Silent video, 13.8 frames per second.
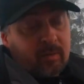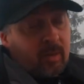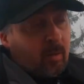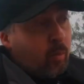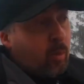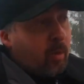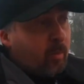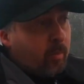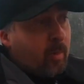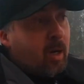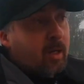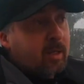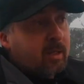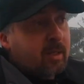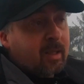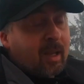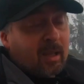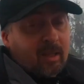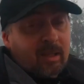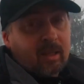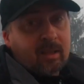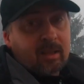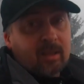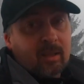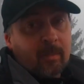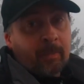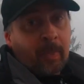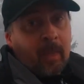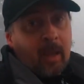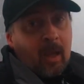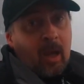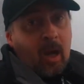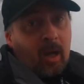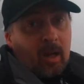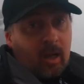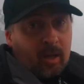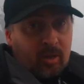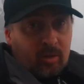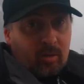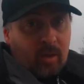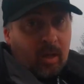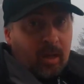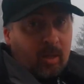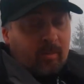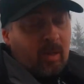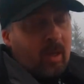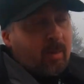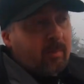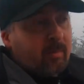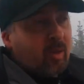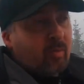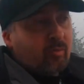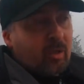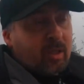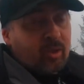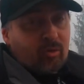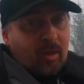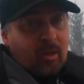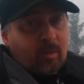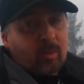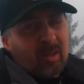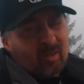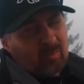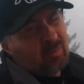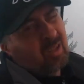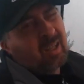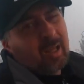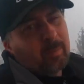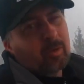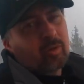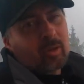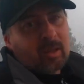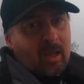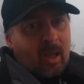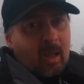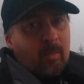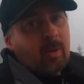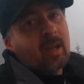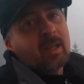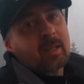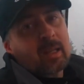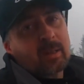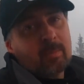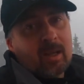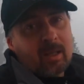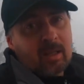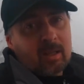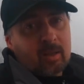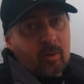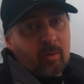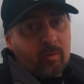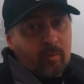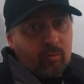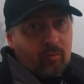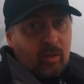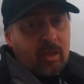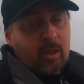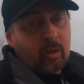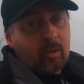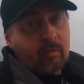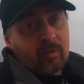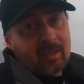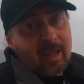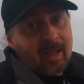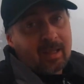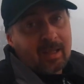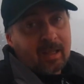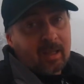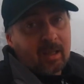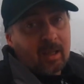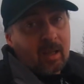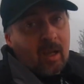So what my techniques, I'm not really strict. Well, I am strict, but it's mainly sort of really good for technique.